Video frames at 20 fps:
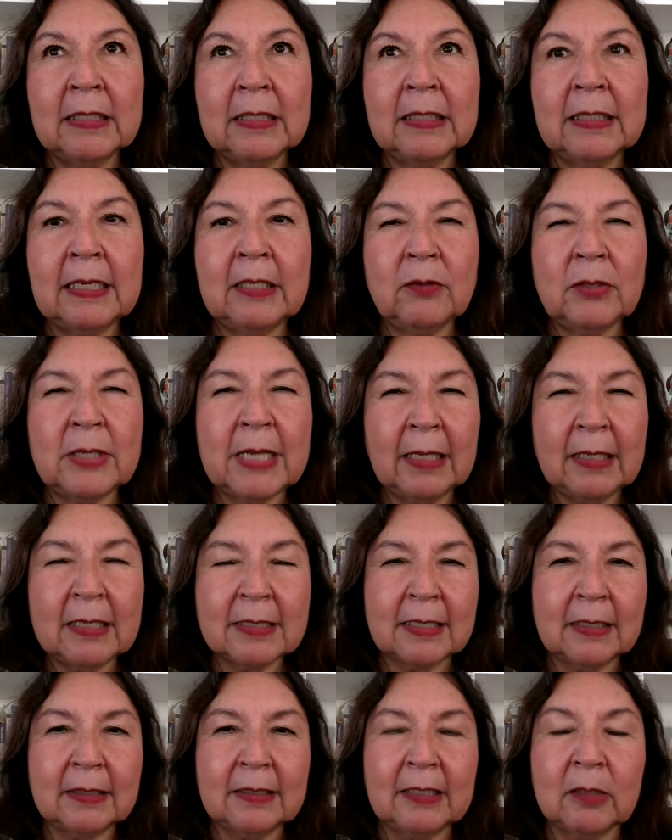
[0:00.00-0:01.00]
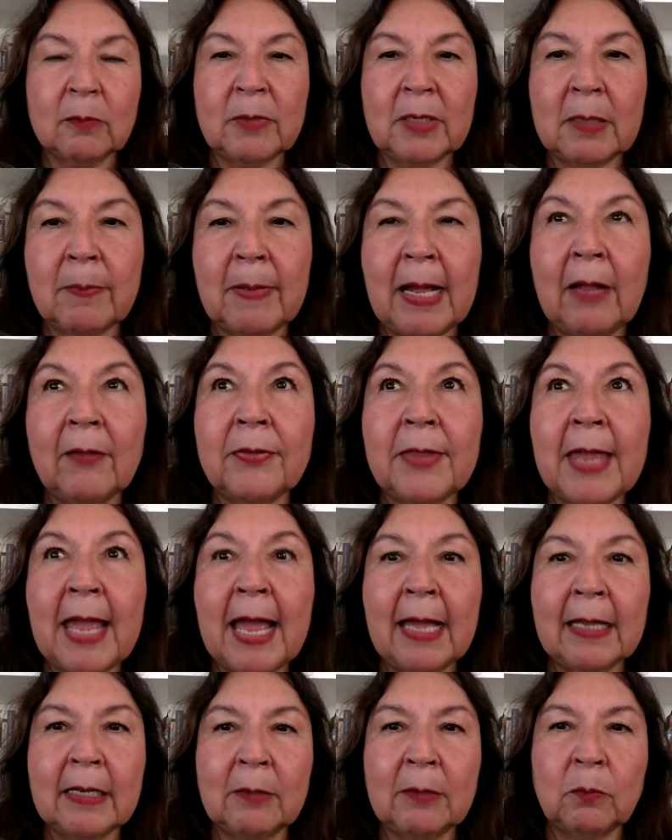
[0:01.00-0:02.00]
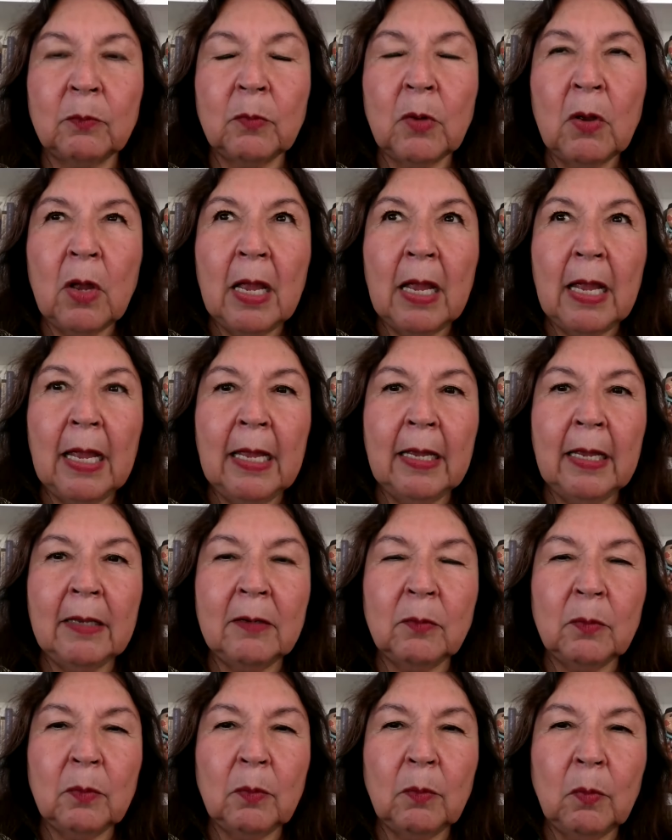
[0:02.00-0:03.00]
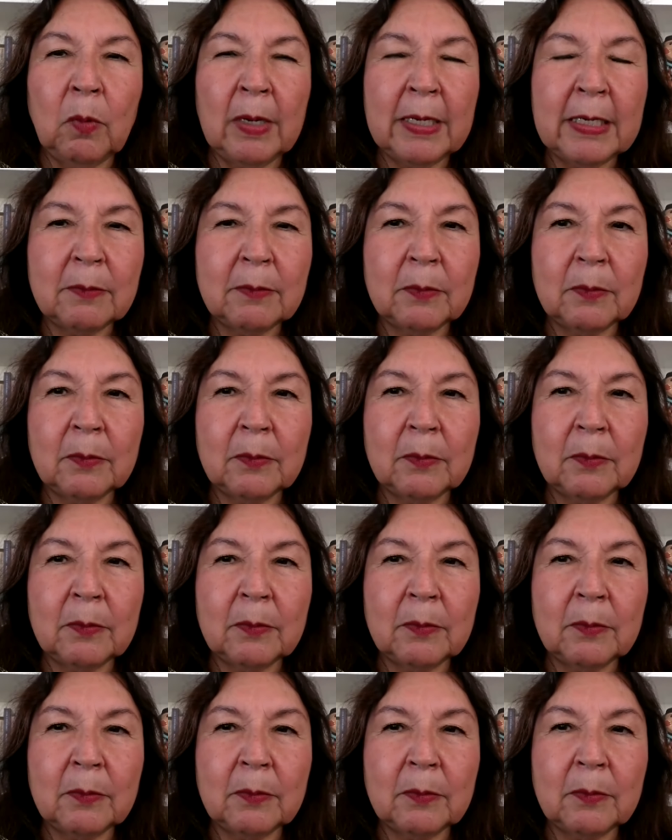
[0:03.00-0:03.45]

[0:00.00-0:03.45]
Can you tell us a little bit about that and and what